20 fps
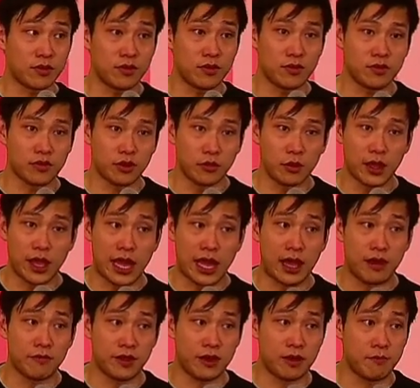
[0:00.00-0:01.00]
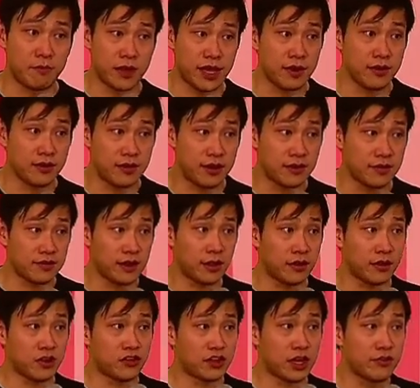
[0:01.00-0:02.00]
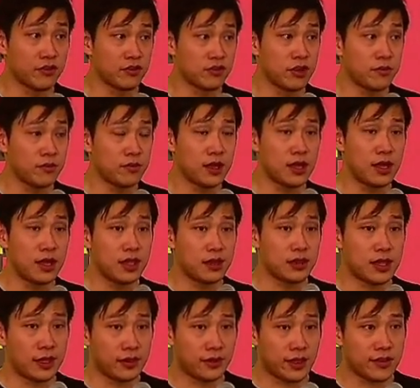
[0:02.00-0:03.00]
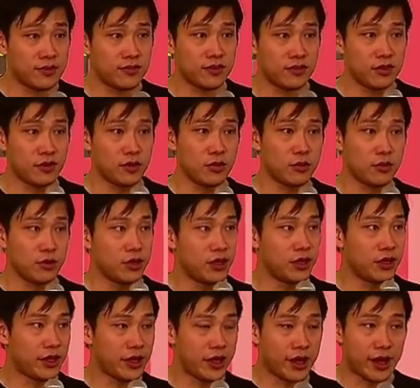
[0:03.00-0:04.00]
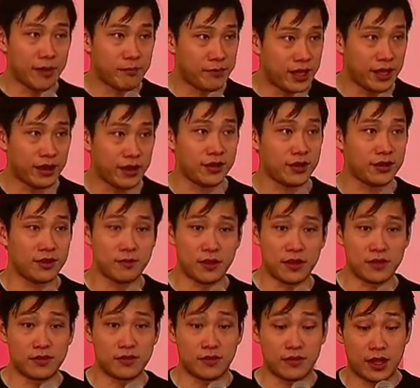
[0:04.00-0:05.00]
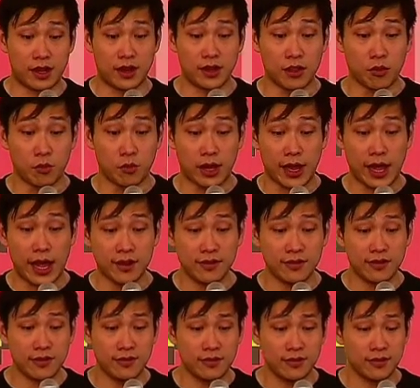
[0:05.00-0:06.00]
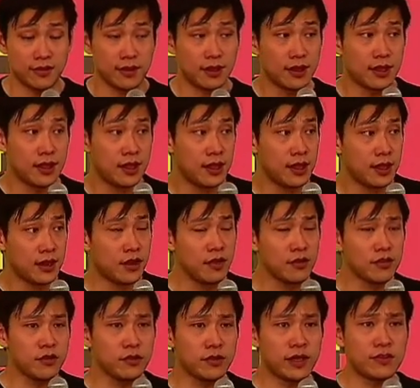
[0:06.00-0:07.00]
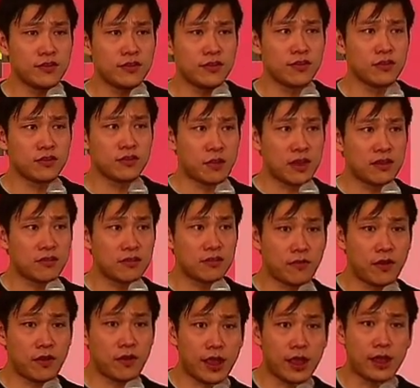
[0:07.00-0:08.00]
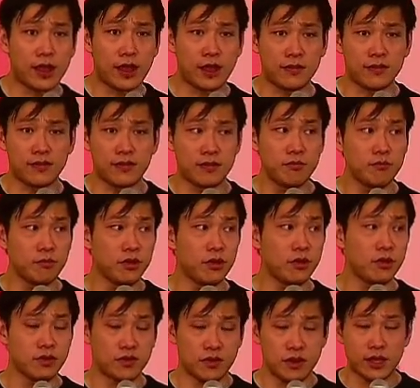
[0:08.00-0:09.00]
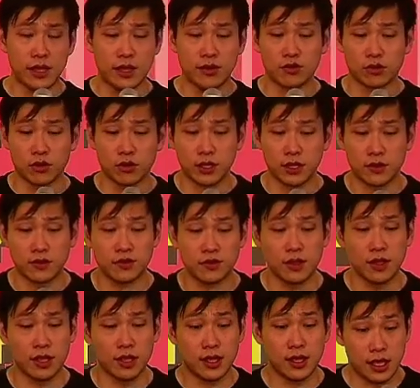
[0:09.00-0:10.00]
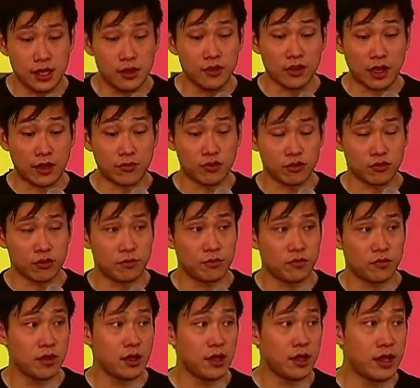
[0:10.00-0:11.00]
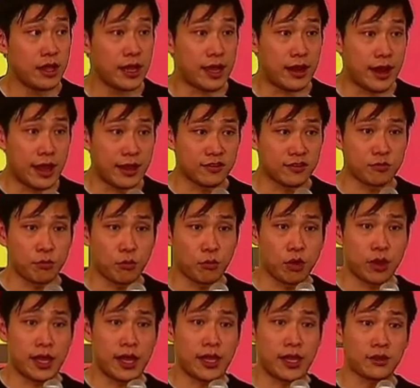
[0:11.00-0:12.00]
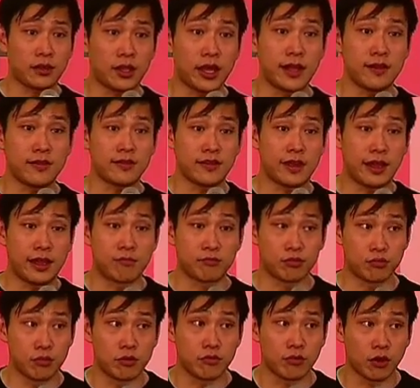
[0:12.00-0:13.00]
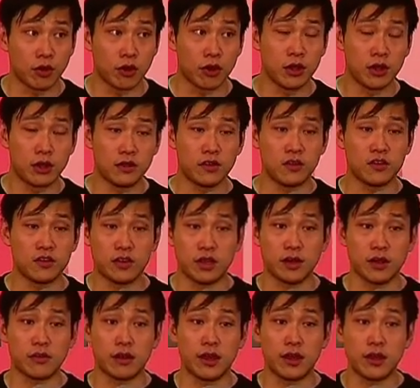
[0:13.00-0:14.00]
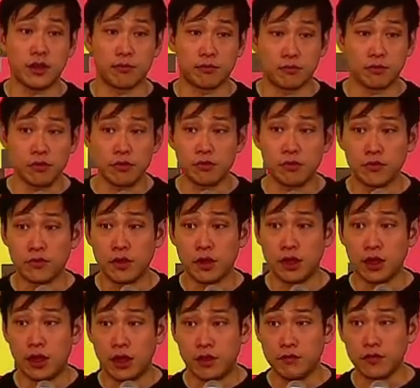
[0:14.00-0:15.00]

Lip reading: So we have an embedded DSL in JavaScript that lets you pick the piece of data you want to access, and also lets you specify a simple ZK circuit in JavaScript and export a client-side prover to generate a proof of the